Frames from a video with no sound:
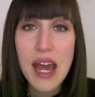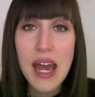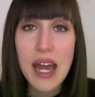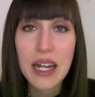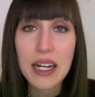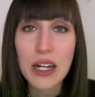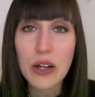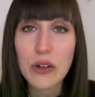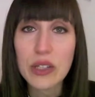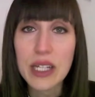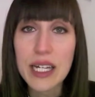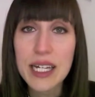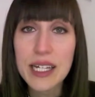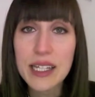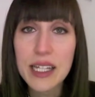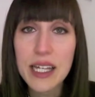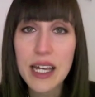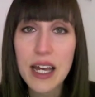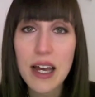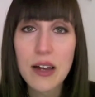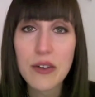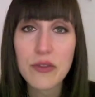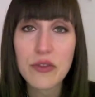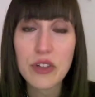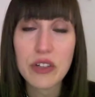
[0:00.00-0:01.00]
Now lately
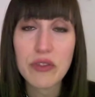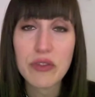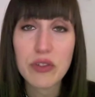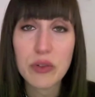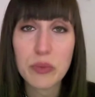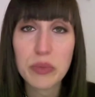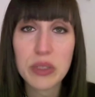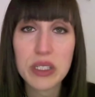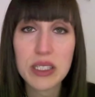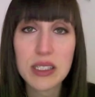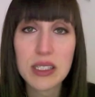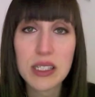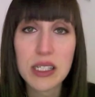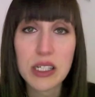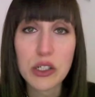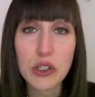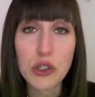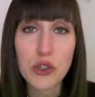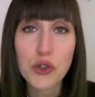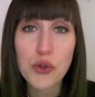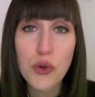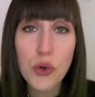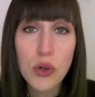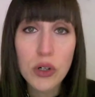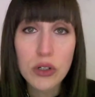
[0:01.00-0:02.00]
I've even been seeing
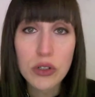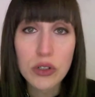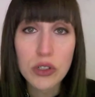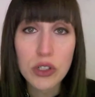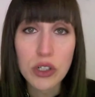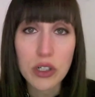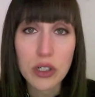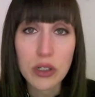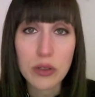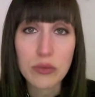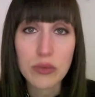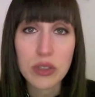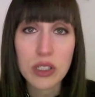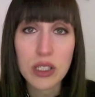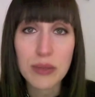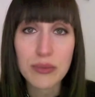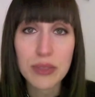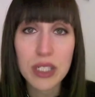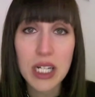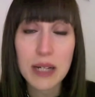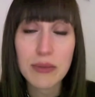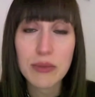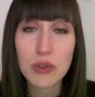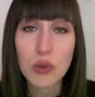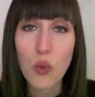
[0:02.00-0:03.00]
shorter terms,
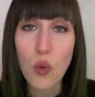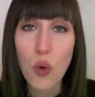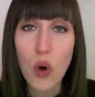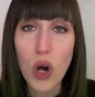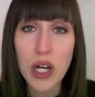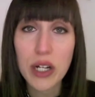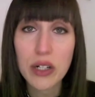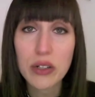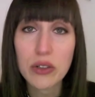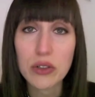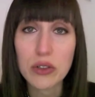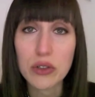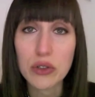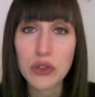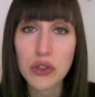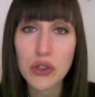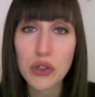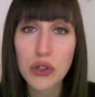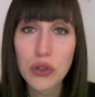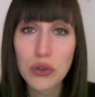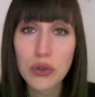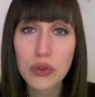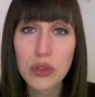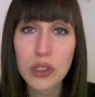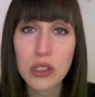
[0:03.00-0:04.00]
sometimes 1 or
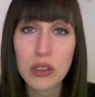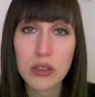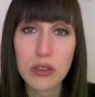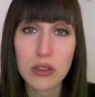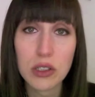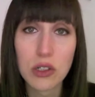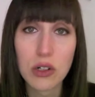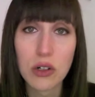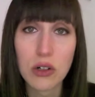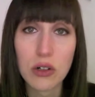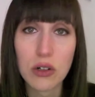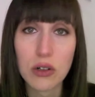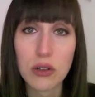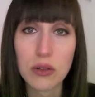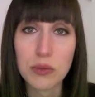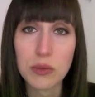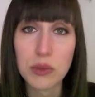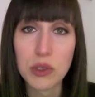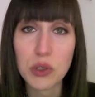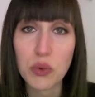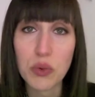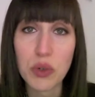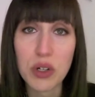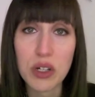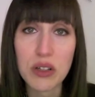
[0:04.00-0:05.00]
2 year
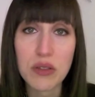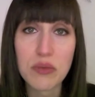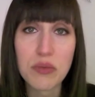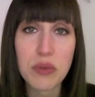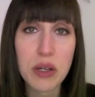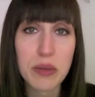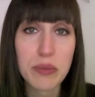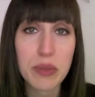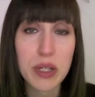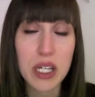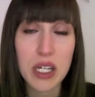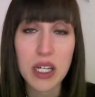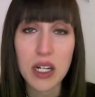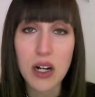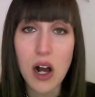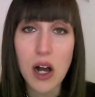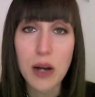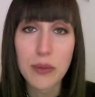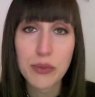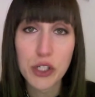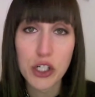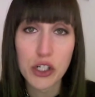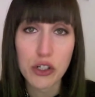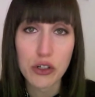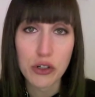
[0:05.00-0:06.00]
terms with maybe an
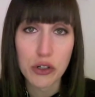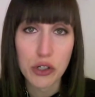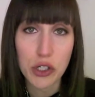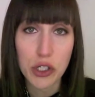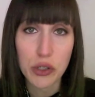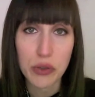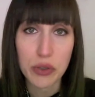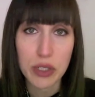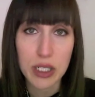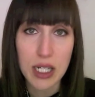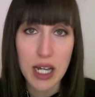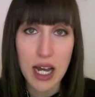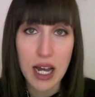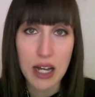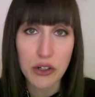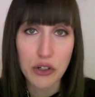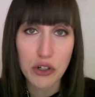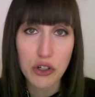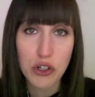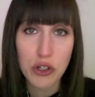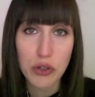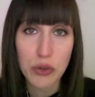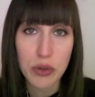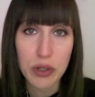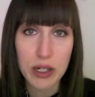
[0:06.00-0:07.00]
option or two
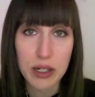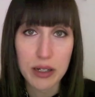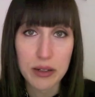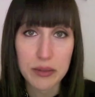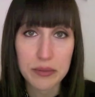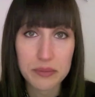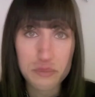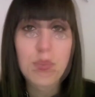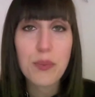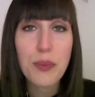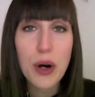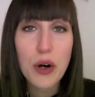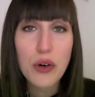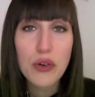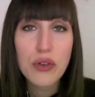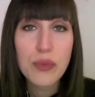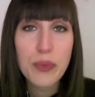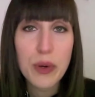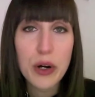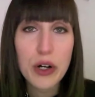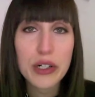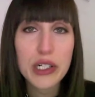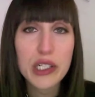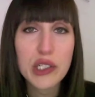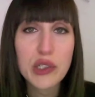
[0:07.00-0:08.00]
attached to it. Both
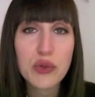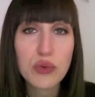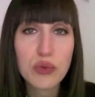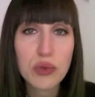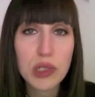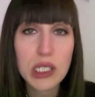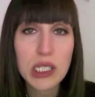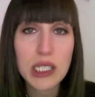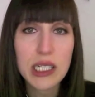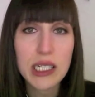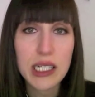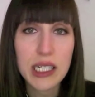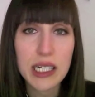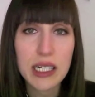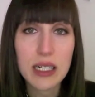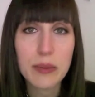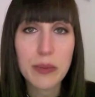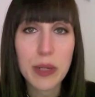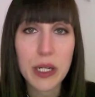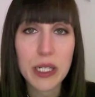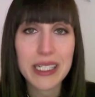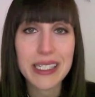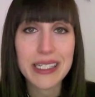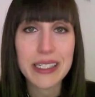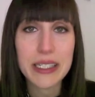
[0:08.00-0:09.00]
parties really need
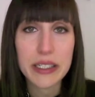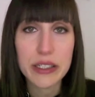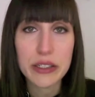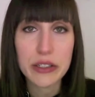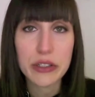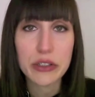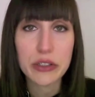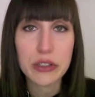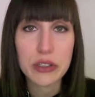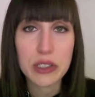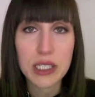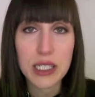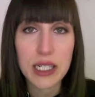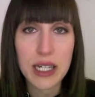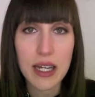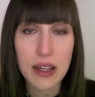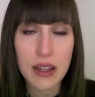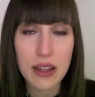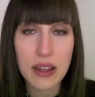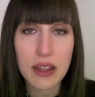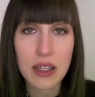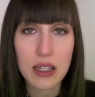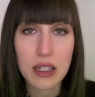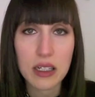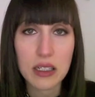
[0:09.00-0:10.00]
about a year to get
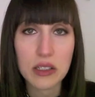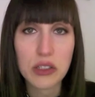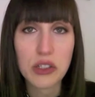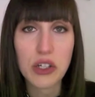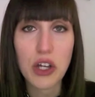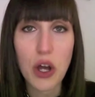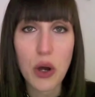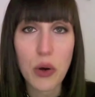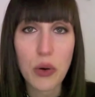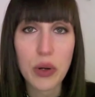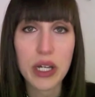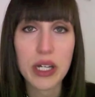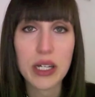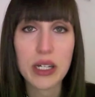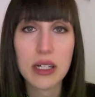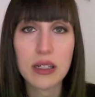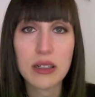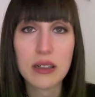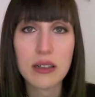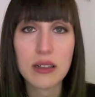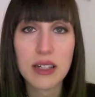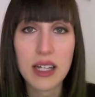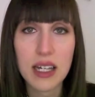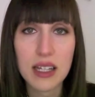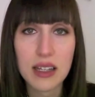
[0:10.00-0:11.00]
things
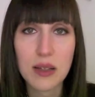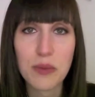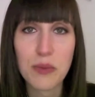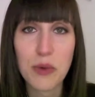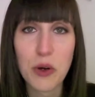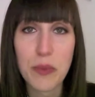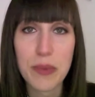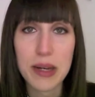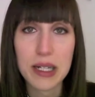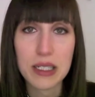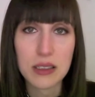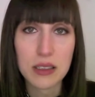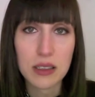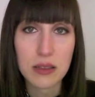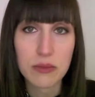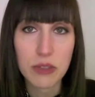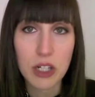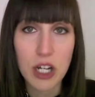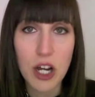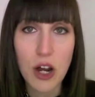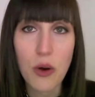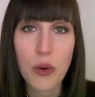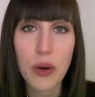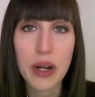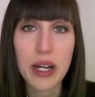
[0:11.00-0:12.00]
going, get the momentum
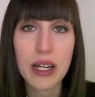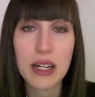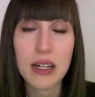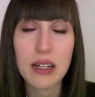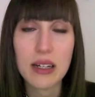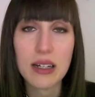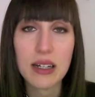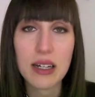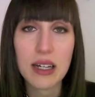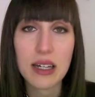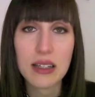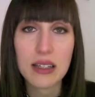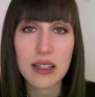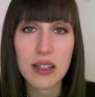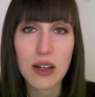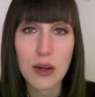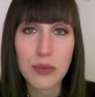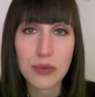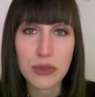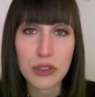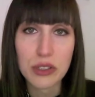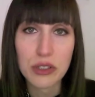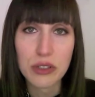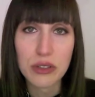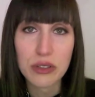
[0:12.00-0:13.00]
going, get the
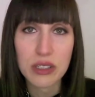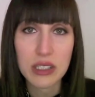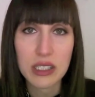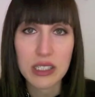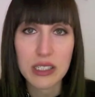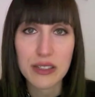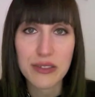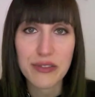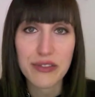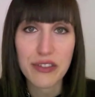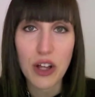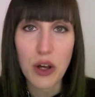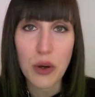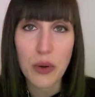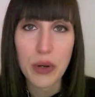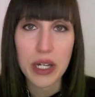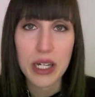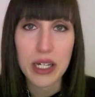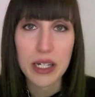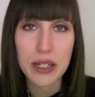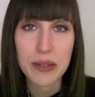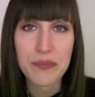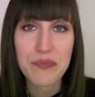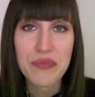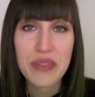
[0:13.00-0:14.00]
opportunities
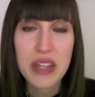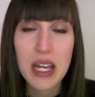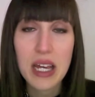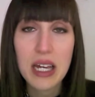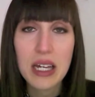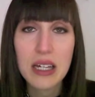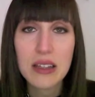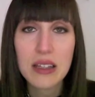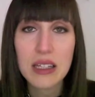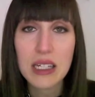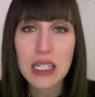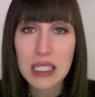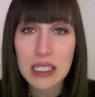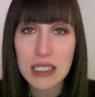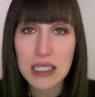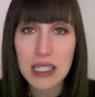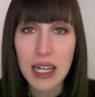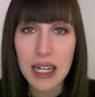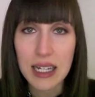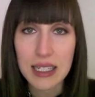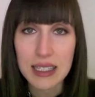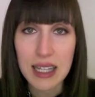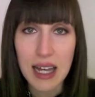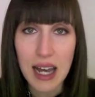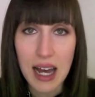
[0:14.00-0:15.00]
flowing, things
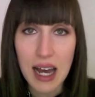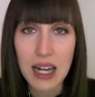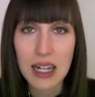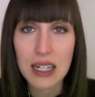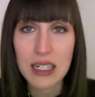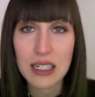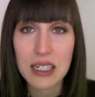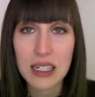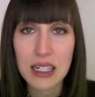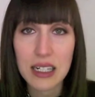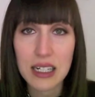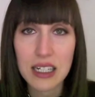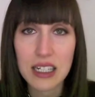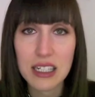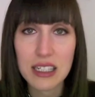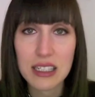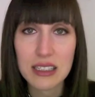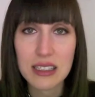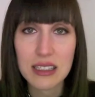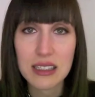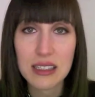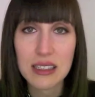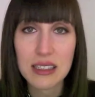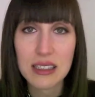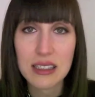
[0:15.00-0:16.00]
like that.
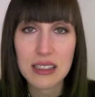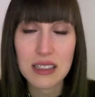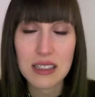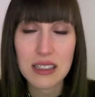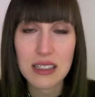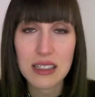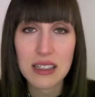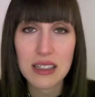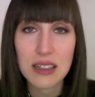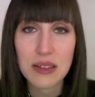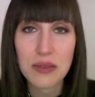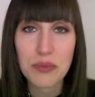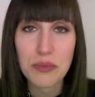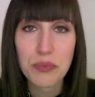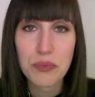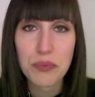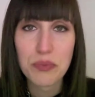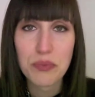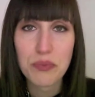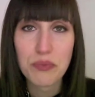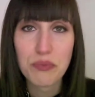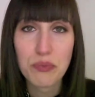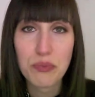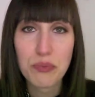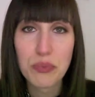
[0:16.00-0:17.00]
It's
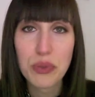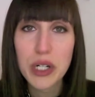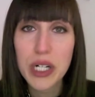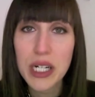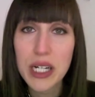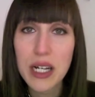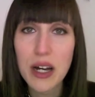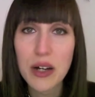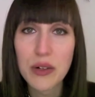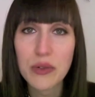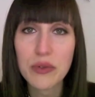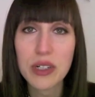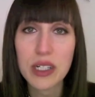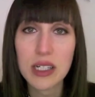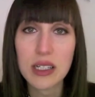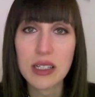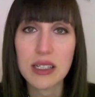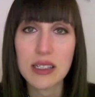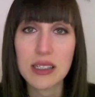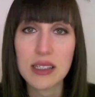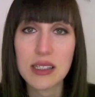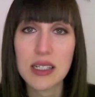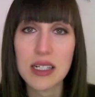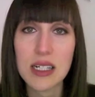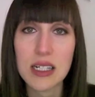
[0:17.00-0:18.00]
pretty
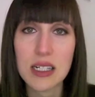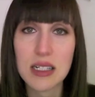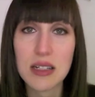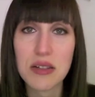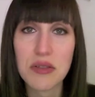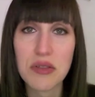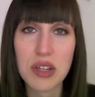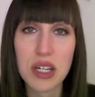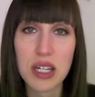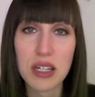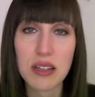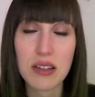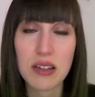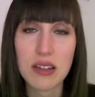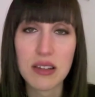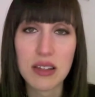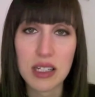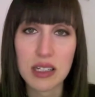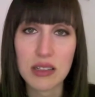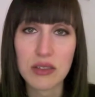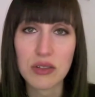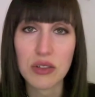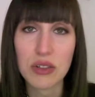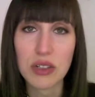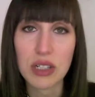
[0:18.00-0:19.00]
unrealistic to think that
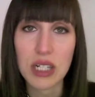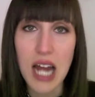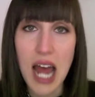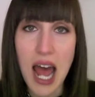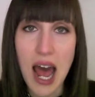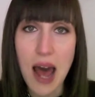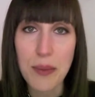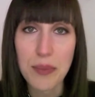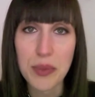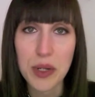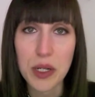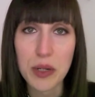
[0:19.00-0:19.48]
things are going to happen